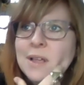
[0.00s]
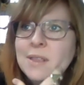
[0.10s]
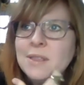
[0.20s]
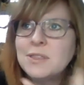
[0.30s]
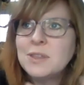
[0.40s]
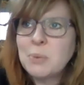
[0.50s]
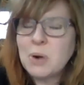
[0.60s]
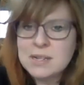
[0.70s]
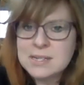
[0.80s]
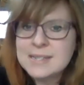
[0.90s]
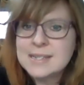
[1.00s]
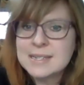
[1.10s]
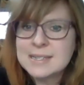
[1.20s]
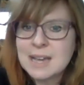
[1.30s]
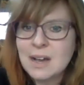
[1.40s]
the process
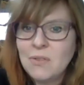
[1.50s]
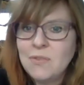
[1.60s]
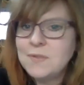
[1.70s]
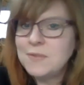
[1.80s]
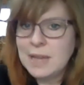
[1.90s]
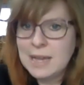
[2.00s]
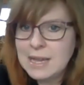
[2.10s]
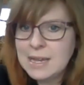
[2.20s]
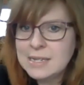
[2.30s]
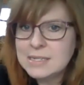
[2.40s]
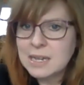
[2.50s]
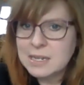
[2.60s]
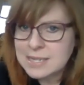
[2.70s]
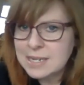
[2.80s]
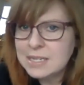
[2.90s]
itself, as I
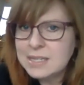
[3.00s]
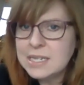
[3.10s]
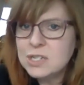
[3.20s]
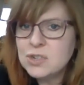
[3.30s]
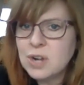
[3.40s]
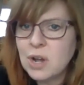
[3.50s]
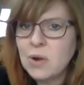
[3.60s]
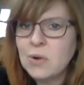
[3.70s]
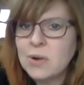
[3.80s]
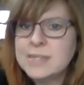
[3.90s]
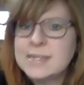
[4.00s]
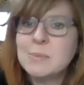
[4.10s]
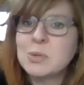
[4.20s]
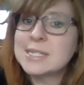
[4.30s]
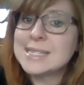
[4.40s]
said in the intro, is
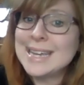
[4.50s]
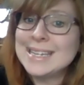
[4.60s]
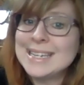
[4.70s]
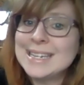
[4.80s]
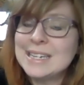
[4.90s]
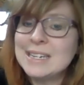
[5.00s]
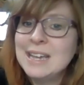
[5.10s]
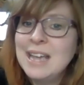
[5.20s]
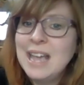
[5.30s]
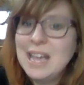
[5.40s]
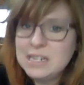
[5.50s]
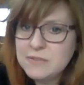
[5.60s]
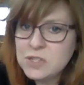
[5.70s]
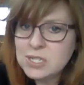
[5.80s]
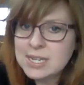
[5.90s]
able to take in
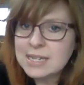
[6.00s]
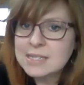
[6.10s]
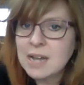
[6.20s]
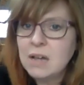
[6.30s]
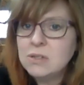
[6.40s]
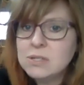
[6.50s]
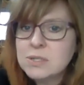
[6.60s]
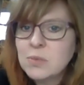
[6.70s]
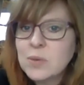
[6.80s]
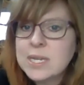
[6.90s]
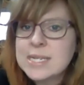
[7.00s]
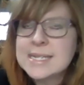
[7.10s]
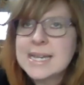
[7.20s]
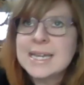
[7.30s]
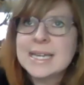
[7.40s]
end-of-use textiles. We can
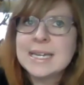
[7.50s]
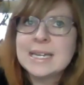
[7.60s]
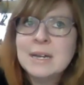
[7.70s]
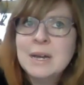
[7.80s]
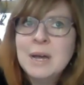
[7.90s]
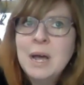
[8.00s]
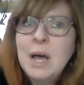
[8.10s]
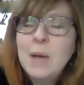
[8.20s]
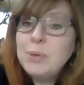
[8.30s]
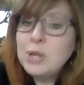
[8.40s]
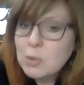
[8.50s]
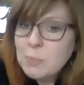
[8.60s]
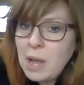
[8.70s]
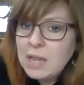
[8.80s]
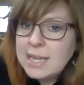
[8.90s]
take in
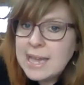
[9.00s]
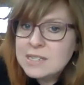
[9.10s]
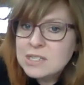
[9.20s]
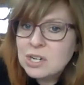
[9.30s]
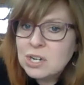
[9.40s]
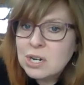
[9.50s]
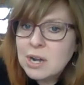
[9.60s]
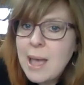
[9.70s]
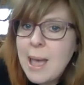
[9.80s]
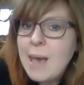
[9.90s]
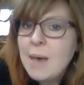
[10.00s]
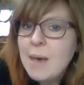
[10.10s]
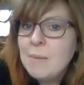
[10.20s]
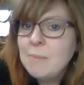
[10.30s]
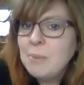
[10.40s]
pure polyester
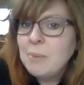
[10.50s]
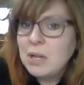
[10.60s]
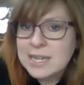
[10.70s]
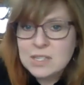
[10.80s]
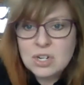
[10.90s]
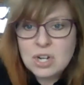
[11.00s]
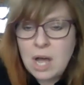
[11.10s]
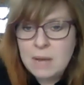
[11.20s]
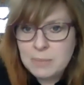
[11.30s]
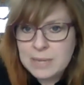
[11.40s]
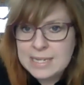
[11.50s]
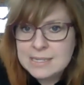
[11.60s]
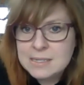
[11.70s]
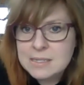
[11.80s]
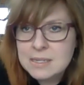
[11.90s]
and polyester cotton
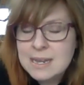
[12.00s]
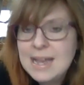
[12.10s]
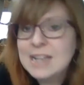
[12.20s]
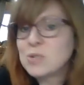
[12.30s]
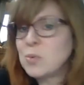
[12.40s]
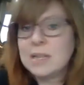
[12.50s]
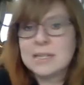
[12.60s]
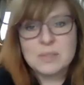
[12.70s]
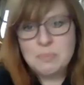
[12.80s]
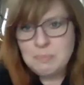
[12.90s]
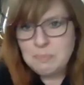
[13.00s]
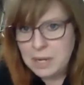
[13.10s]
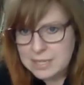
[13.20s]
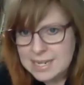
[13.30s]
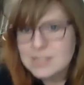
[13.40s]
blends, as well as
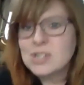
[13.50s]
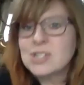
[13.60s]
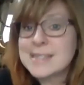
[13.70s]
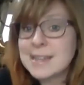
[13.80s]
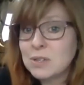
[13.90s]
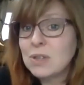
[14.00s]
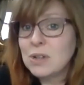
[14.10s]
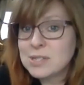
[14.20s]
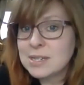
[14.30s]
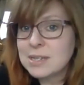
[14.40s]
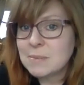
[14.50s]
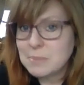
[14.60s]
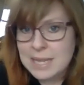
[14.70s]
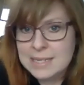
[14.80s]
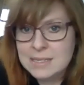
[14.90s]
polyester cellulosic
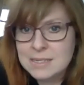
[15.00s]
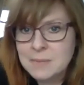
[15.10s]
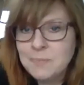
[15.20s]
blends.